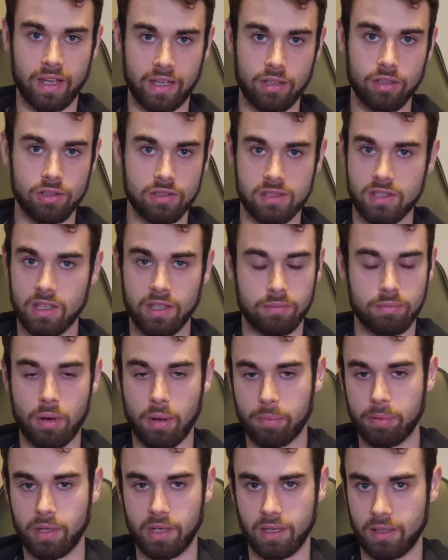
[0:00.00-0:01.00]
I couldn't see it
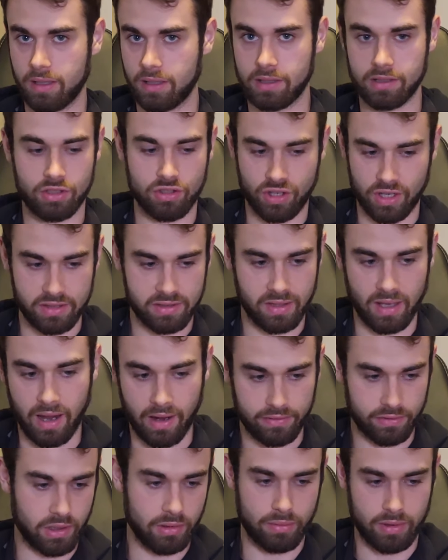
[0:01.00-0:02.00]
properly just
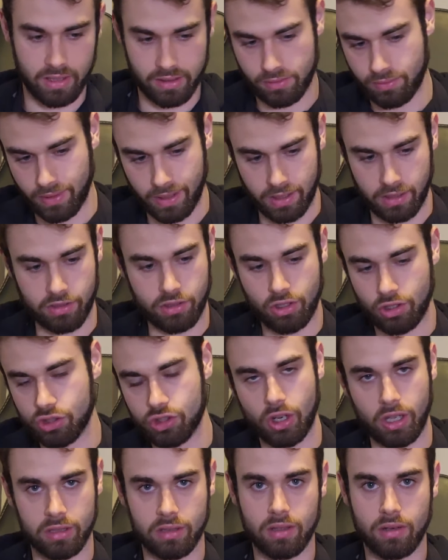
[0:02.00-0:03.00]
afterwards when it
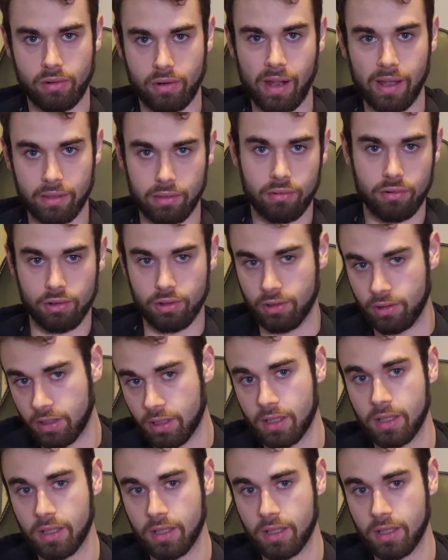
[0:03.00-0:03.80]
shot right through.